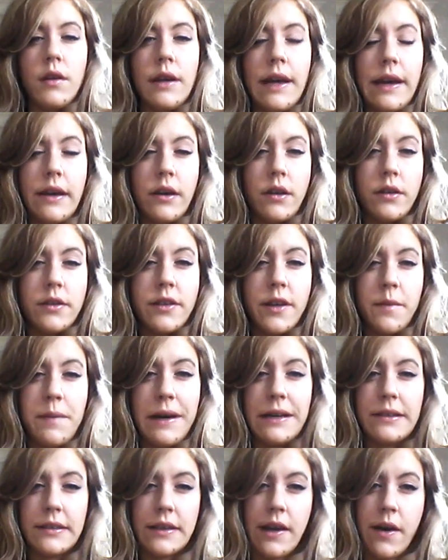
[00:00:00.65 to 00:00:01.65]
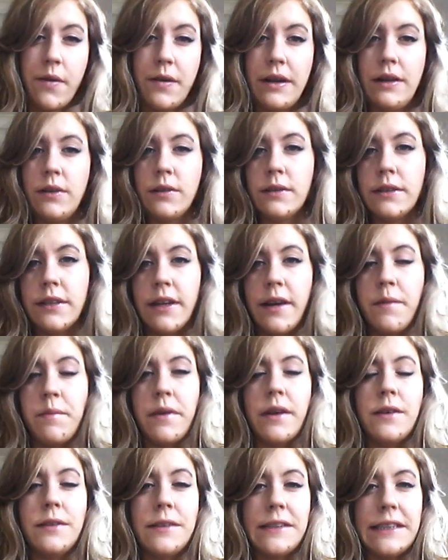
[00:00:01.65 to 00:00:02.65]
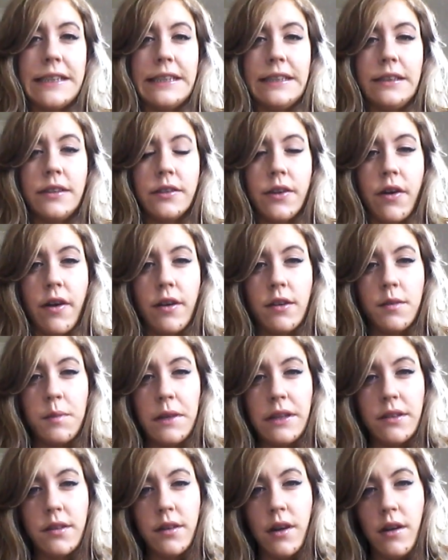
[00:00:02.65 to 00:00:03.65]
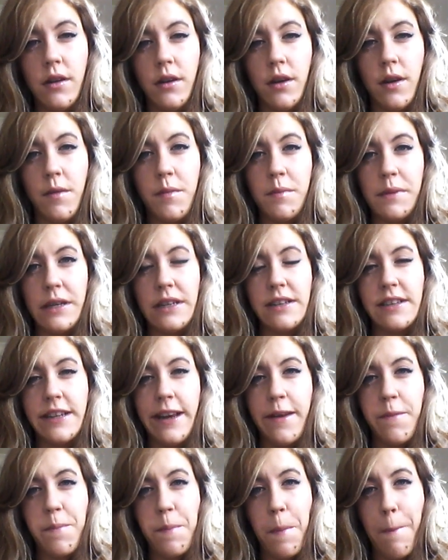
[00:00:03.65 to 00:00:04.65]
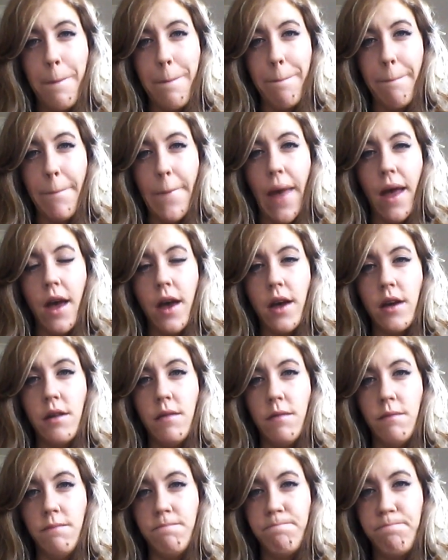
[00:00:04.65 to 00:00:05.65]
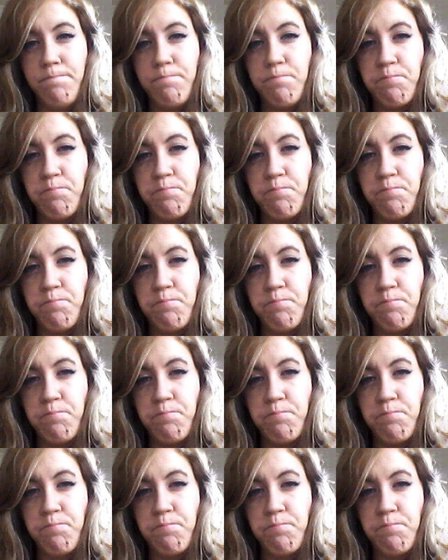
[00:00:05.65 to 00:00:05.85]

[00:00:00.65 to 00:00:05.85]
Hey YouTube, how's it going? Long time no see. Sorry it's been so long, I'm a bit shit. Hello.